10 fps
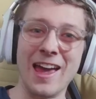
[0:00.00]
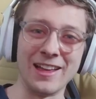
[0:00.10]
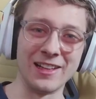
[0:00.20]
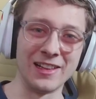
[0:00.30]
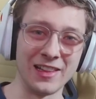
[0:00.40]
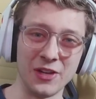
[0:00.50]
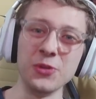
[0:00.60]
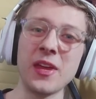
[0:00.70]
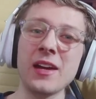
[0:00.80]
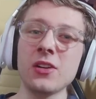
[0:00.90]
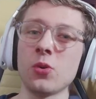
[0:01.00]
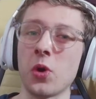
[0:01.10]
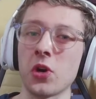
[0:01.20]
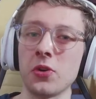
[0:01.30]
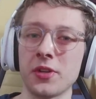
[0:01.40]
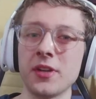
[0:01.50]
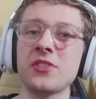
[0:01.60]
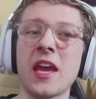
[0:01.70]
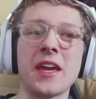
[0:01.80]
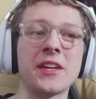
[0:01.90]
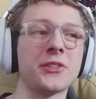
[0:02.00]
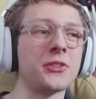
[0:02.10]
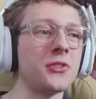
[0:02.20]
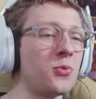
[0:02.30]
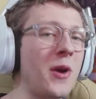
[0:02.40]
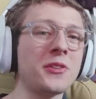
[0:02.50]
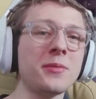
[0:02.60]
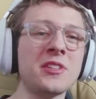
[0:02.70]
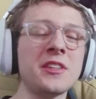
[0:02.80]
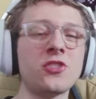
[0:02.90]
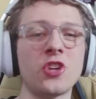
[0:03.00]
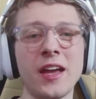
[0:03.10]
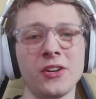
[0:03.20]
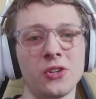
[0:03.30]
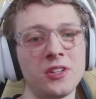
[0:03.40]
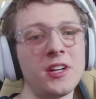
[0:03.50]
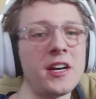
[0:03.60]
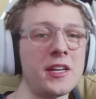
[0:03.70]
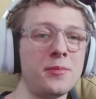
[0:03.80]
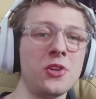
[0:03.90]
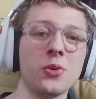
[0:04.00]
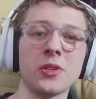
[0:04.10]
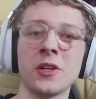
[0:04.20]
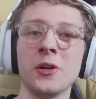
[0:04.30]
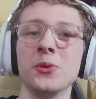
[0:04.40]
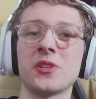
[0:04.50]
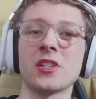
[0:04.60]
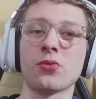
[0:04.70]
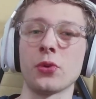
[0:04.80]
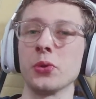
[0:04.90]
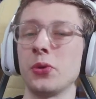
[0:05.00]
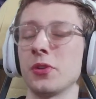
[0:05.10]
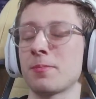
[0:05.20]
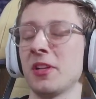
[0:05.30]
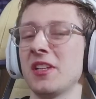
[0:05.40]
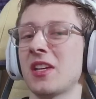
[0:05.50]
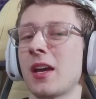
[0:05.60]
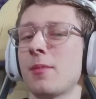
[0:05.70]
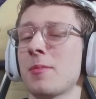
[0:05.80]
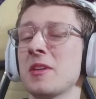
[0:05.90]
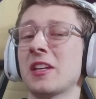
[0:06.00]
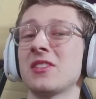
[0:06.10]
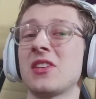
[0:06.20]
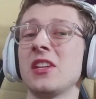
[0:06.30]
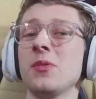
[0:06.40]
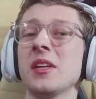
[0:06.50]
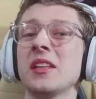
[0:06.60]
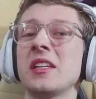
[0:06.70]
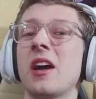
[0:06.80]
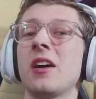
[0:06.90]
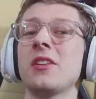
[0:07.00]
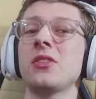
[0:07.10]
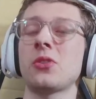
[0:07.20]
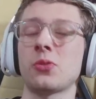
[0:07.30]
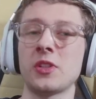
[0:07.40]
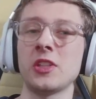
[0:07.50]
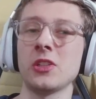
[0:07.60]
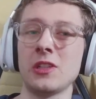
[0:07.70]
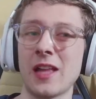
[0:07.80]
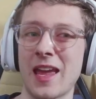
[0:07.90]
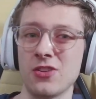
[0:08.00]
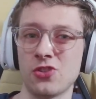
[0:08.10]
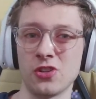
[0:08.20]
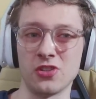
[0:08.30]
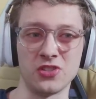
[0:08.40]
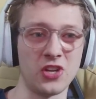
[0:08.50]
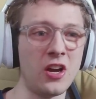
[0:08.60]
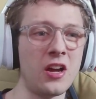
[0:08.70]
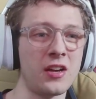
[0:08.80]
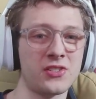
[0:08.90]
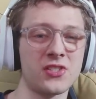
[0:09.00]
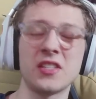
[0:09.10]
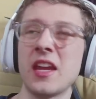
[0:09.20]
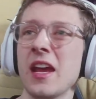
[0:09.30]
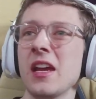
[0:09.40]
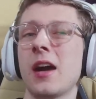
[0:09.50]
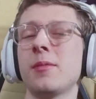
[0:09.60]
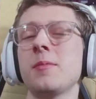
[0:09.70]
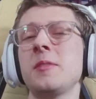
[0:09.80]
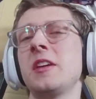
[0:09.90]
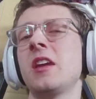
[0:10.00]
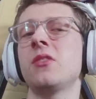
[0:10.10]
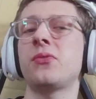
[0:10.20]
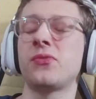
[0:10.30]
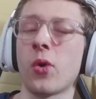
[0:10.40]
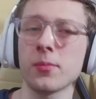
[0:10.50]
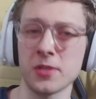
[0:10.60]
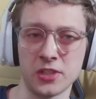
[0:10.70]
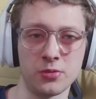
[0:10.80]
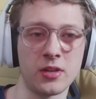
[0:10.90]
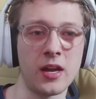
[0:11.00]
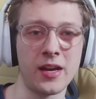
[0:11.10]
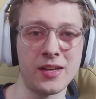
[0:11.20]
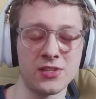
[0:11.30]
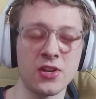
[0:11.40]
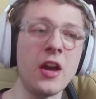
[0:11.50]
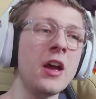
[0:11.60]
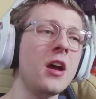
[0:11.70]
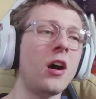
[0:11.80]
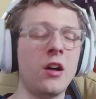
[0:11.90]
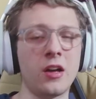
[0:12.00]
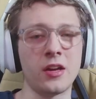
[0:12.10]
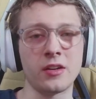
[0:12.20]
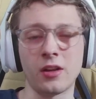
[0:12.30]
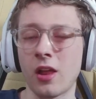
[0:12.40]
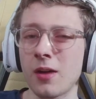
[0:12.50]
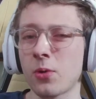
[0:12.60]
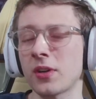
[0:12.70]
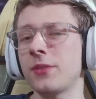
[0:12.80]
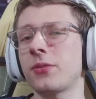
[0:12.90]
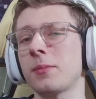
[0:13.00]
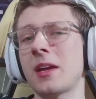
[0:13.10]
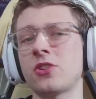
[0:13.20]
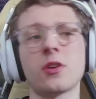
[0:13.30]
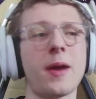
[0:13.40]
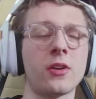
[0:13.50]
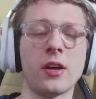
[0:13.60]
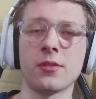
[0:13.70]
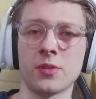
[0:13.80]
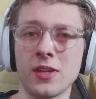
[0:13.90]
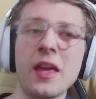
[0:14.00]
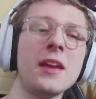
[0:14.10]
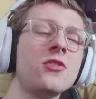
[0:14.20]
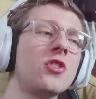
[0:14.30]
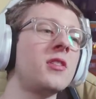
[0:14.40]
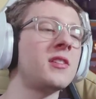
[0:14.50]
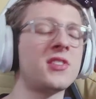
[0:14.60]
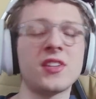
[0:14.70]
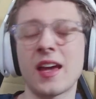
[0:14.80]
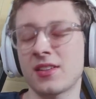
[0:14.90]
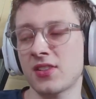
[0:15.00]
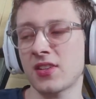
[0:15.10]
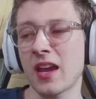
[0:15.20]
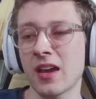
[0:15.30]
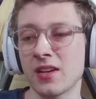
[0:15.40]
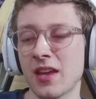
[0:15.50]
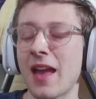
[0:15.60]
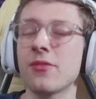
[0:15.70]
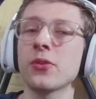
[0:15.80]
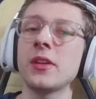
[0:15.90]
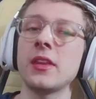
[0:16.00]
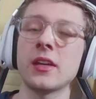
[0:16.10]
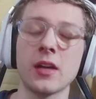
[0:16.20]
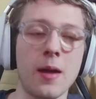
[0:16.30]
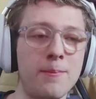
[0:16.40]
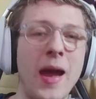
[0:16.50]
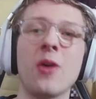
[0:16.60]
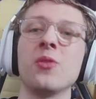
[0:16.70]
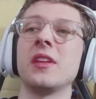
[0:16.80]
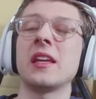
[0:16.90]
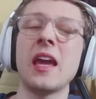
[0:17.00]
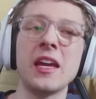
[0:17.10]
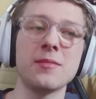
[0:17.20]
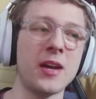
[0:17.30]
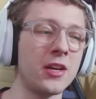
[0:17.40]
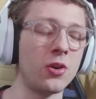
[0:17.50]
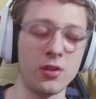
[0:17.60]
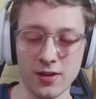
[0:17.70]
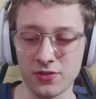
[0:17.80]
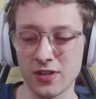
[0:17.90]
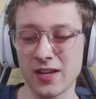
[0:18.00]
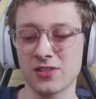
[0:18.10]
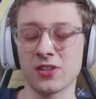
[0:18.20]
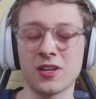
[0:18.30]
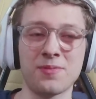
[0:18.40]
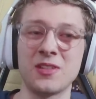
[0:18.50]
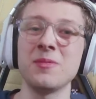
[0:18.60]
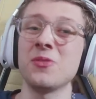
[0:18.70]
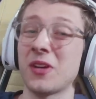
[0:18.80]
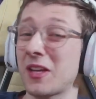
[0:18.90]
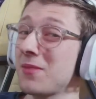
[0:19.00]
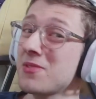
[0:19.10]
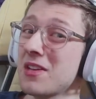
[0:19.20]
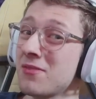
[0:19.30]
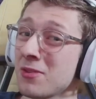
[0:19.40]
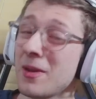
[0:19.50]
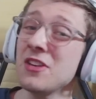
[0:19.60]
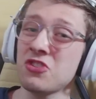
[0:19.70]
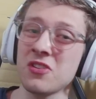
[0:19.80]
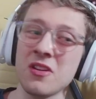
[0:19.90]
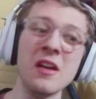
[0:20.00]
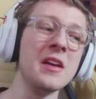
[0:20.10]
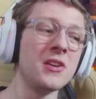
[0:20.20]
Hello there, world of tankers. Welcome to the channel. I'm your host, Droodles Blitz, and I'm going to be continuing the Unreal Engine talks. Today, I'm going to be informing you guys on a lot more information about Unreal Engine, the sets, and everything about the game. I know a lot of you guys look up to me when it comes to information,